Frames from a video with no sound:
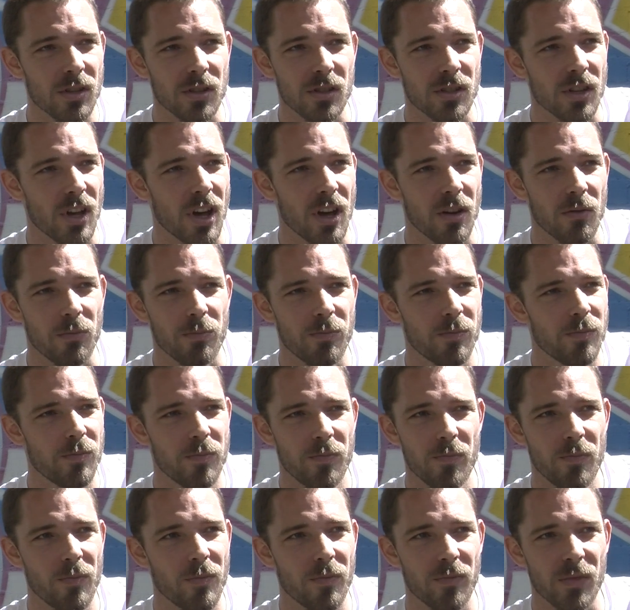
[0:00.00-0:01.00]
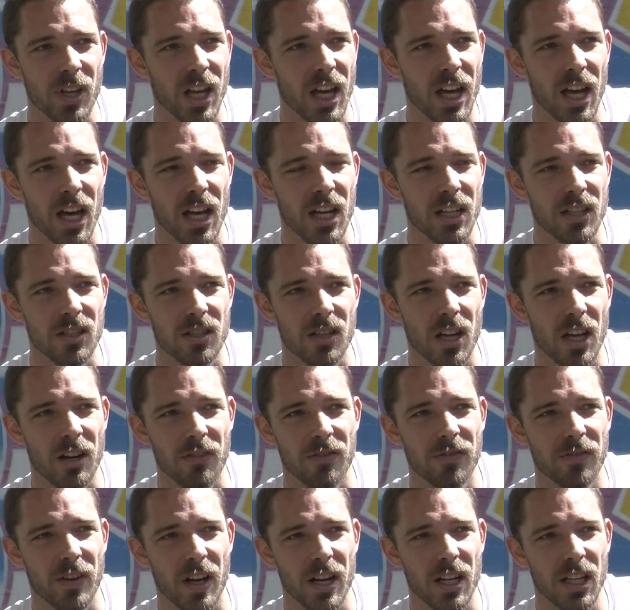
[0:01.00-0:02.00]
So yeah, it's kind
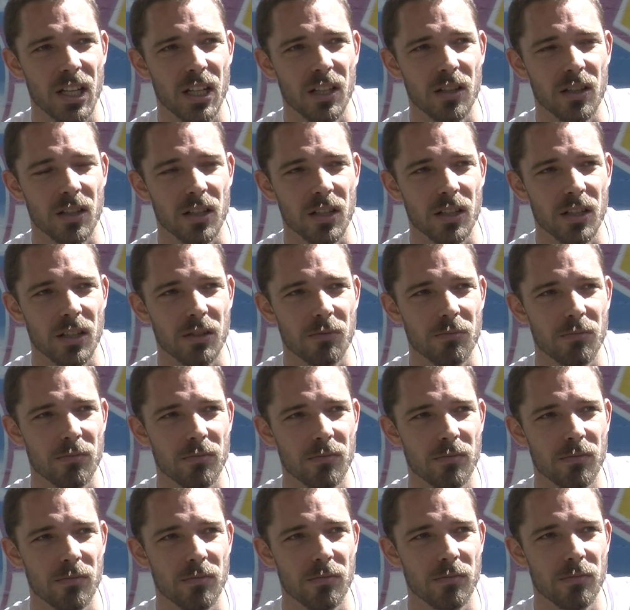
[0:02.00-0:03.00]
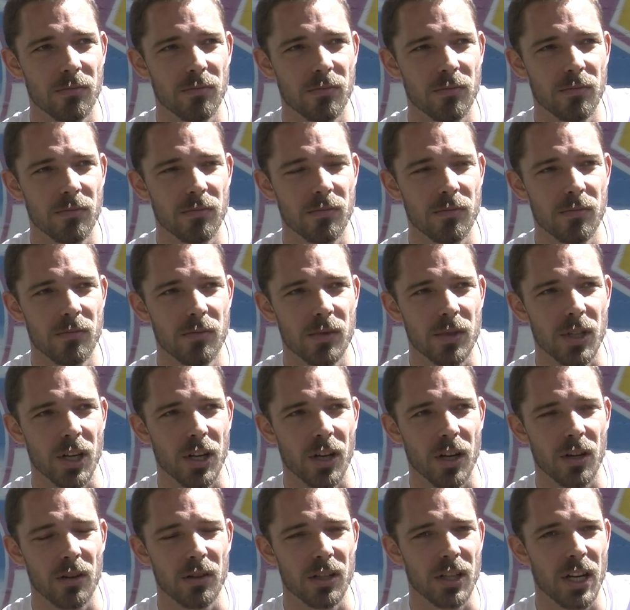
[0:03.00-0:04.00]
of funny that it,
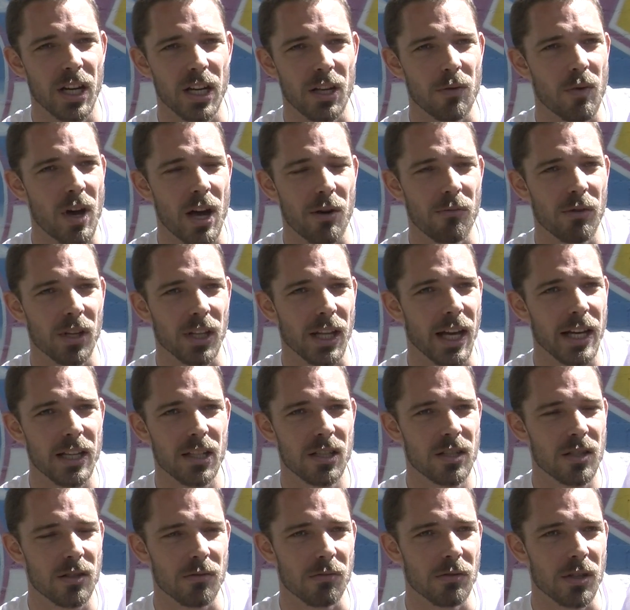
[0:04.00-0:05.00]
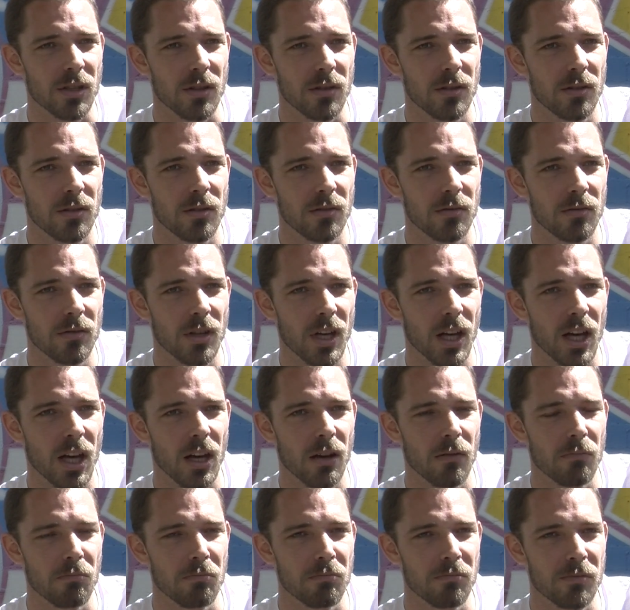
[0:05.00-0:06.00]
in any way relates with
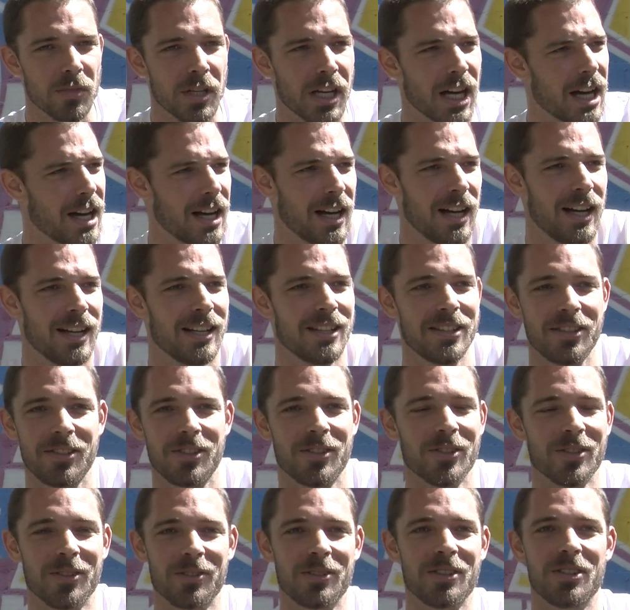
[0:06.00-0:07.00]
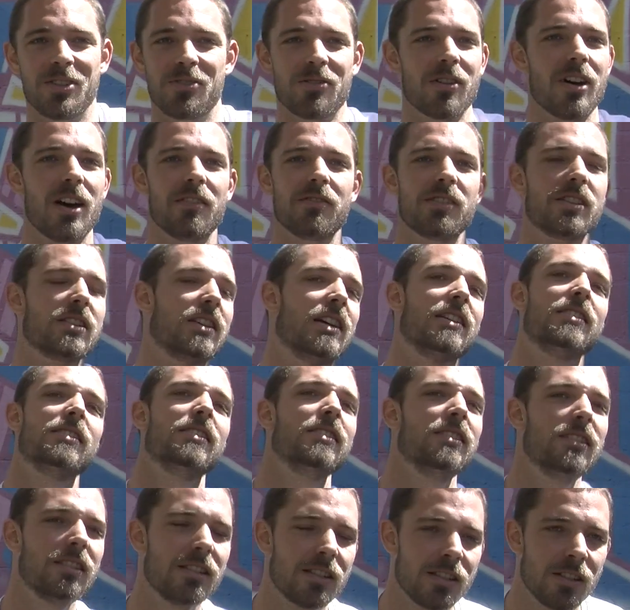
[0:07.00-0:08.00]
cars or your driver's
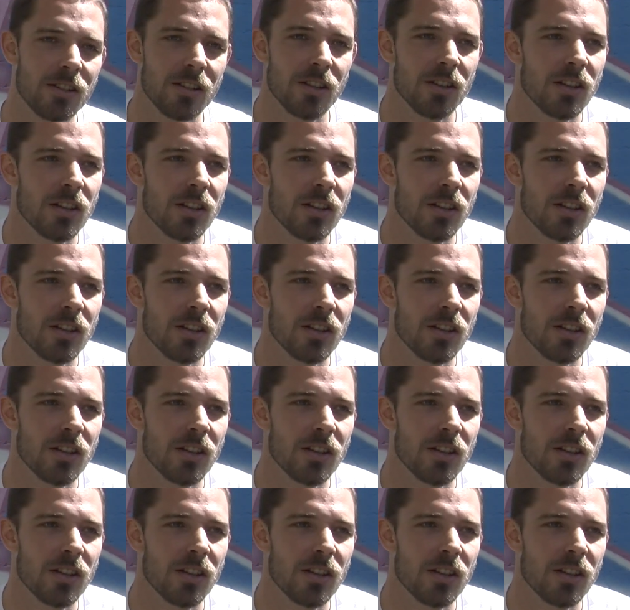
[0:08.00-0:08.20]
license.